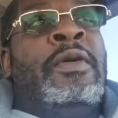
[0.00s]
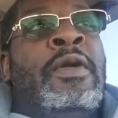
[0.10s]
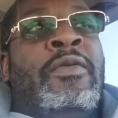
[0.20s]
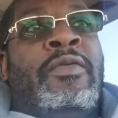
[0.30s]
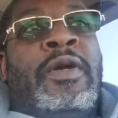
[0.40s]

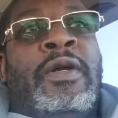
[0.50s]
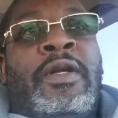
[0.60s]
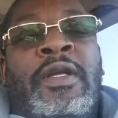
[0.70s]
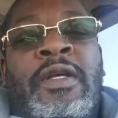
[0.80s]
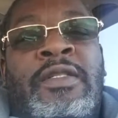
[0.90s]
where
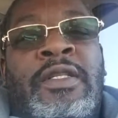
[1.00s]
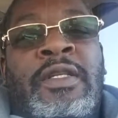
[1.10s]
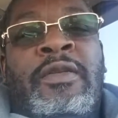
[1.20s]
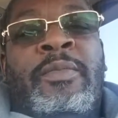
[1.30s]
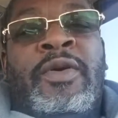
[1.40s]
y'all
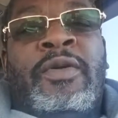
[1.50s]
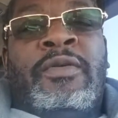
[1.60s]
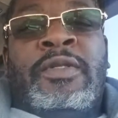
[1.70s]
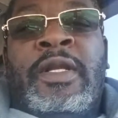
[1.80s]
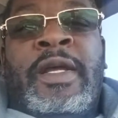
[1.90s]
seen the
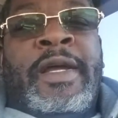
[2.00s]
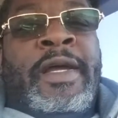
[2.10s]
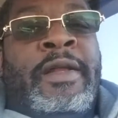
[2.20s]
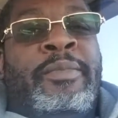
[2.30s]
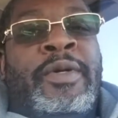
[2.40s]
bolt-ons that I
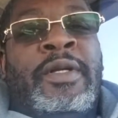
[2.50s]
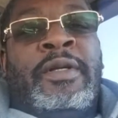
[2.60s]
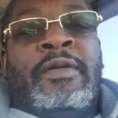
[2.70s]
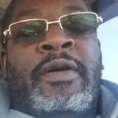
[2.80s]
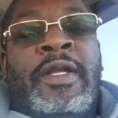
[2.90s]
added,
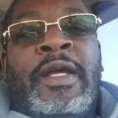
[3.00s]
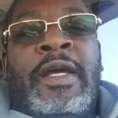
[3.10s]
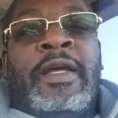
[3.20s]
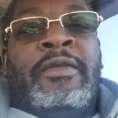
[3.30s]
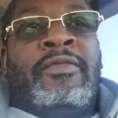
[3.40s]
but all I
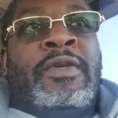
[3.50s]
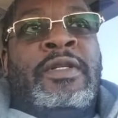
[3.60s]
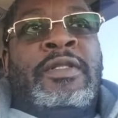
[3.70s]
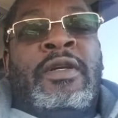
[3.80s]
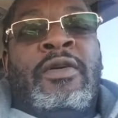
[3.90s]
added
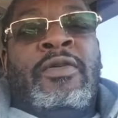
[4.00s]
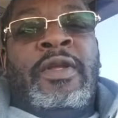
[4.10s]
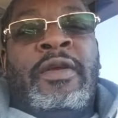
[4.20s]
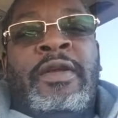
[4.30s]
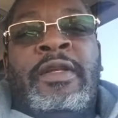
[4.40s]
was cold
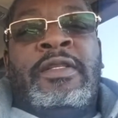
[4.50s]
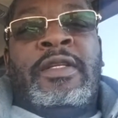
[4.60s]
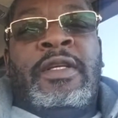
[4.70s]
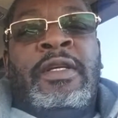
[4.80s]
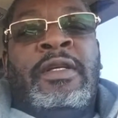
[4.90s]
air
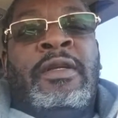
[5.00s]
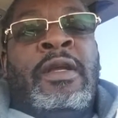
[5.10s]
intake,